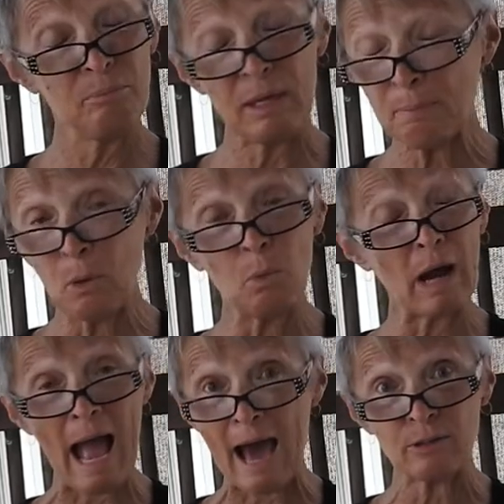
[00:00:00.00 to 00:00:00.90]
People
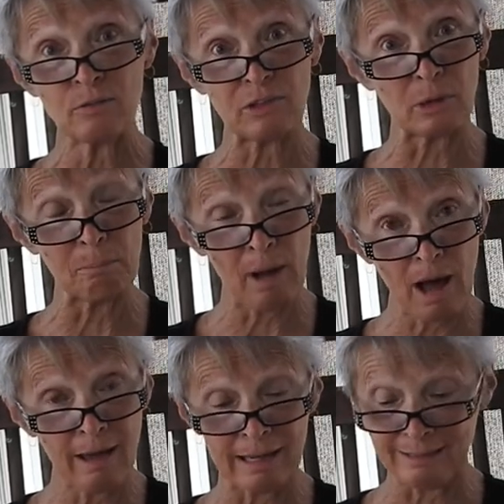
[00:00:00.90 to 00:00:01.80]
were out of their
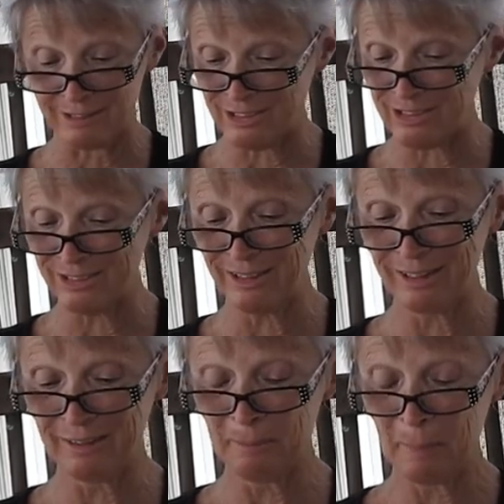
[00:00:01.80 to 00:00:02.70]
minds.
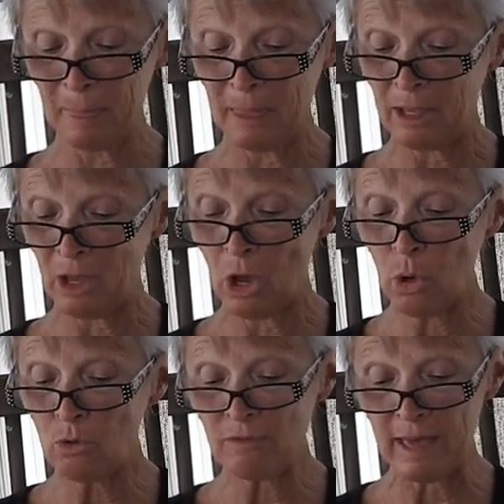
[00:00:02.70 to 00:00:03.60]

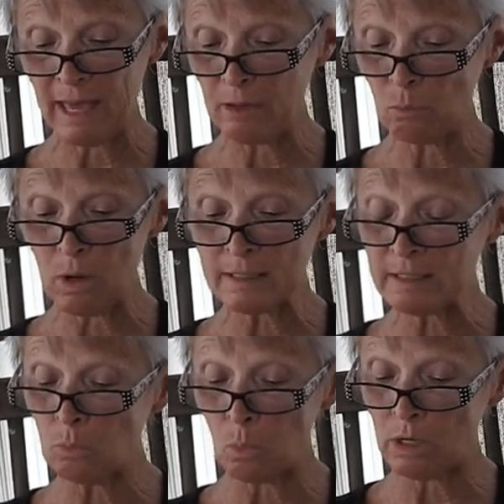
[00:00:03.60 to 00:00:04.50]
Ove
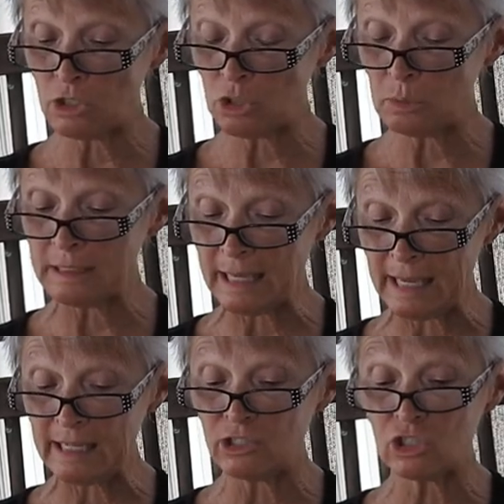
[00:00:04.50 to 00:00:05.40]
wasn't one to
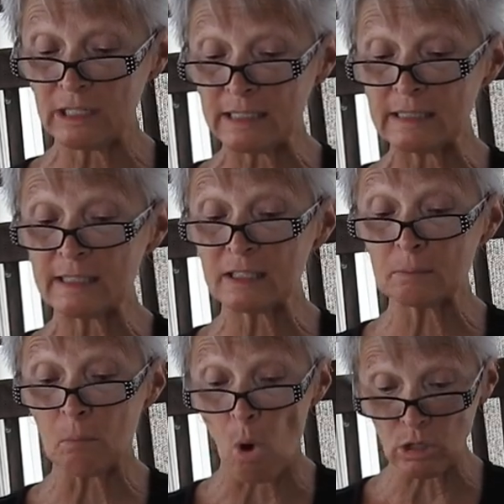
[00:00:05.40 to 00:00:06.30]
engage in
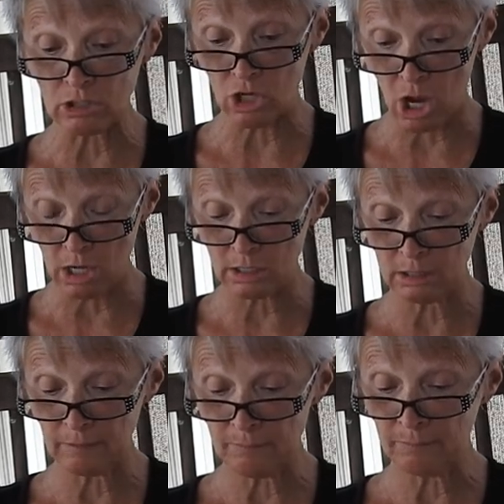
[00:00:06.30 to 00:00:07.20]
small talk.
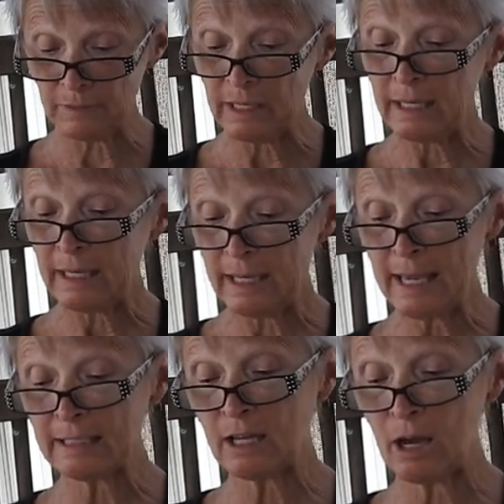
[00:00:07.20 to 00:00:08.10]
He
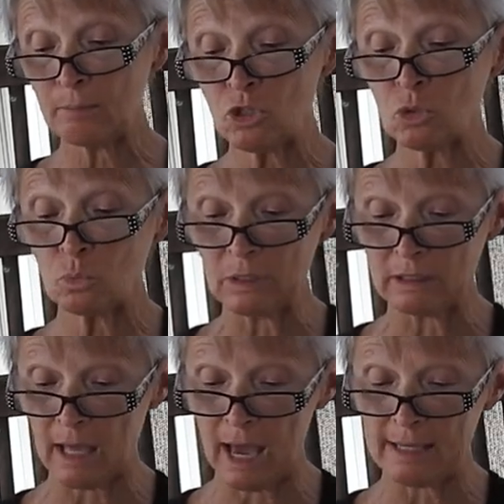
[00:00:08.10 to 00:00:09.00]
had come to
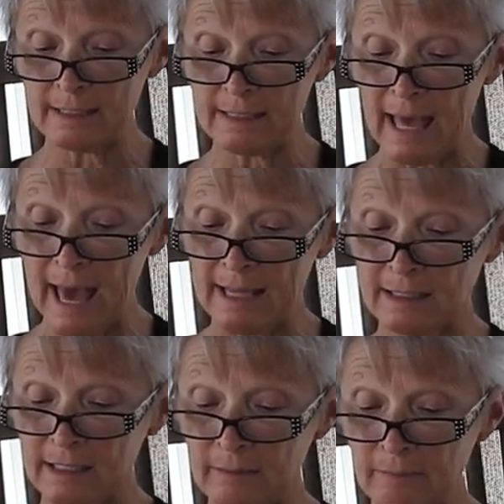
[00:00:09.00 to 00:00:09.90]
realize
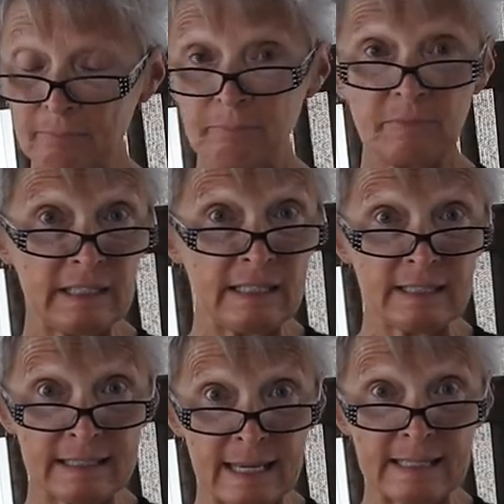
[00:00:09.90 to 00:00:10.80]
that,
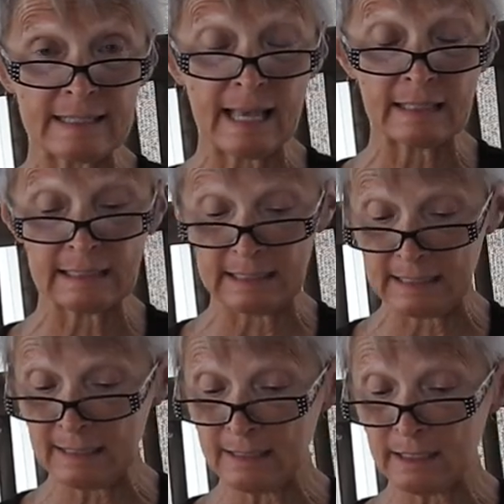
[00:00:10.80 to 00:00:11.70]
these days at
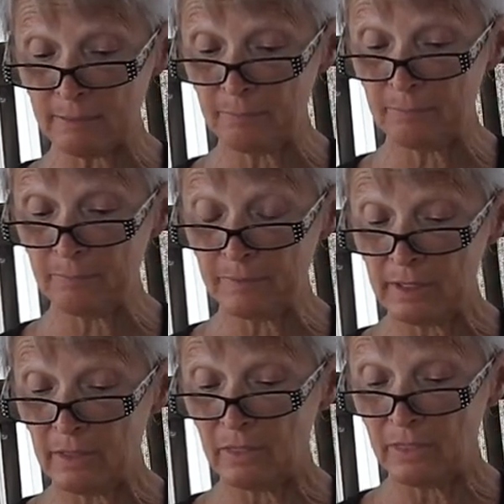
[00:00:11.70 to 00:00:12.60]
least,
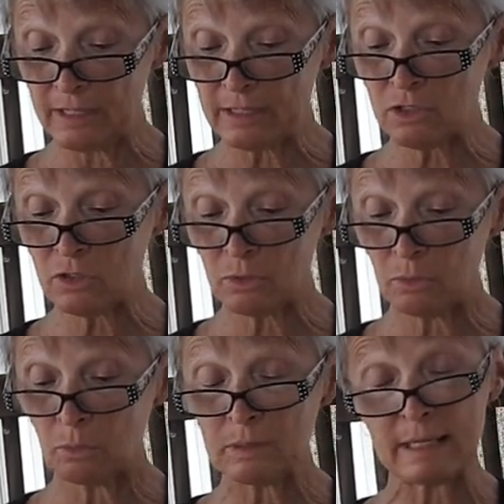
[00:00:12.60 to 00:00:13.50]
this
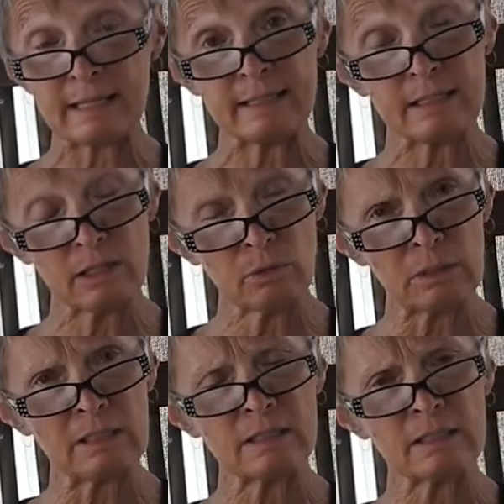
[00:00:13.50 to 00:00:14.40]
was a
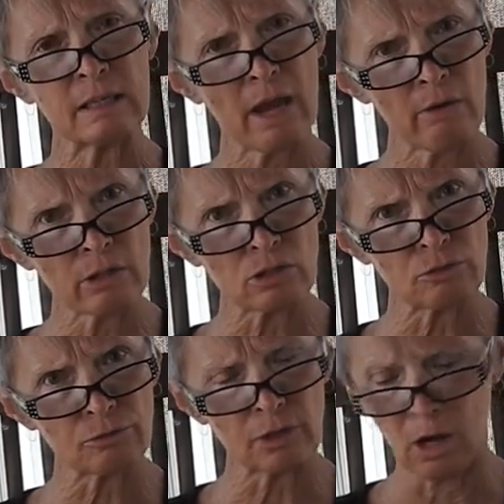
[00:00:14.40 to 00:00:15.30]
serious character
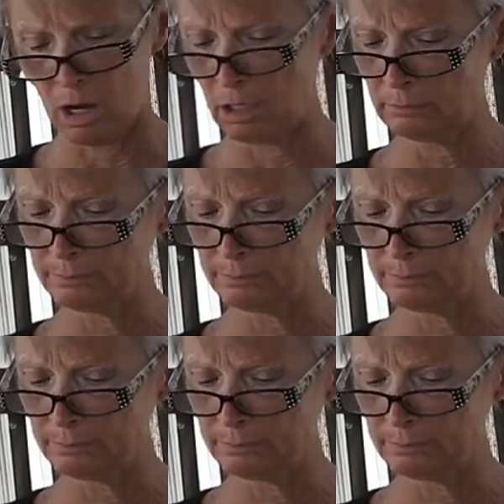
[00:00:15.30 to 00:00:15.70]
flaw.